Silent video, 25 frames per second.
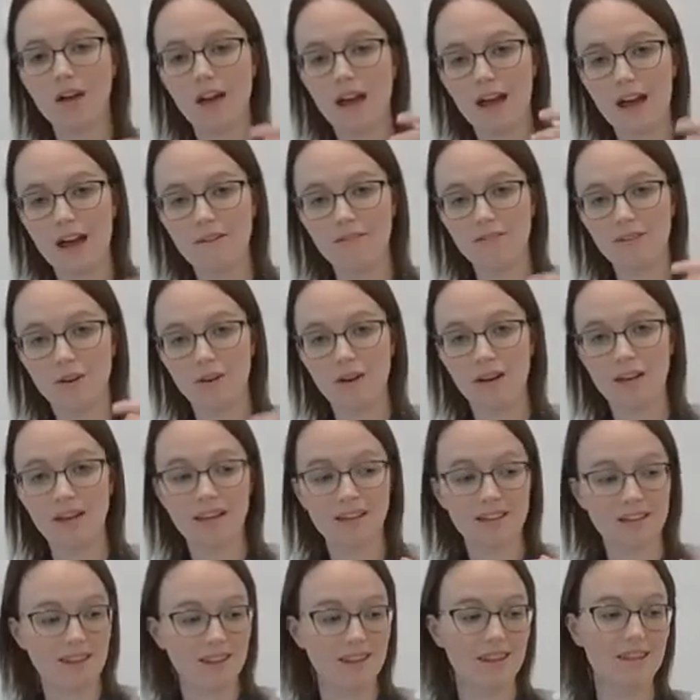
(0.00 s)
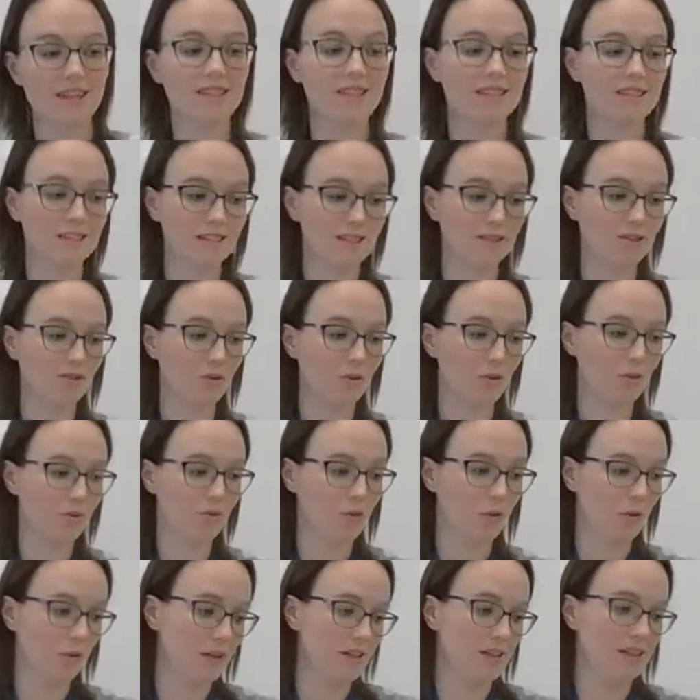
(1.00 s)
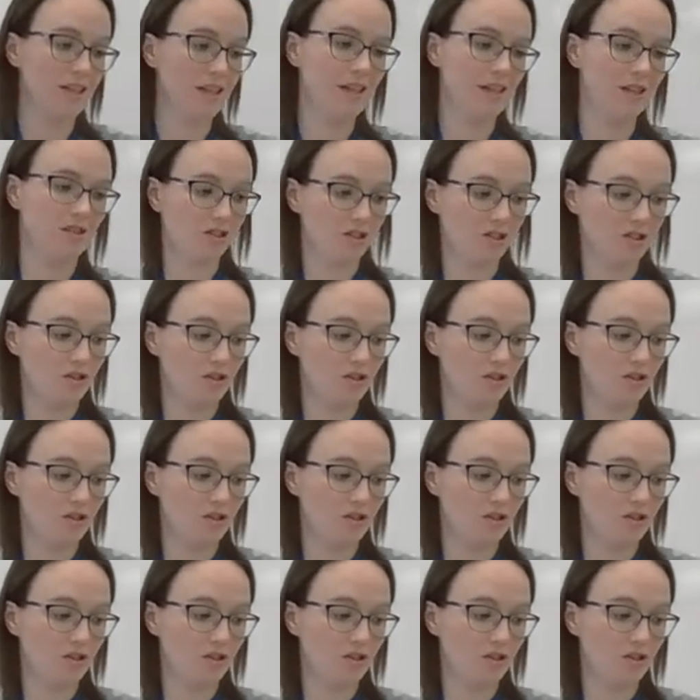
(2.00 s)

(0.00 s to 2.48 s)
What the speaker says: have their hand at this sort of orientation.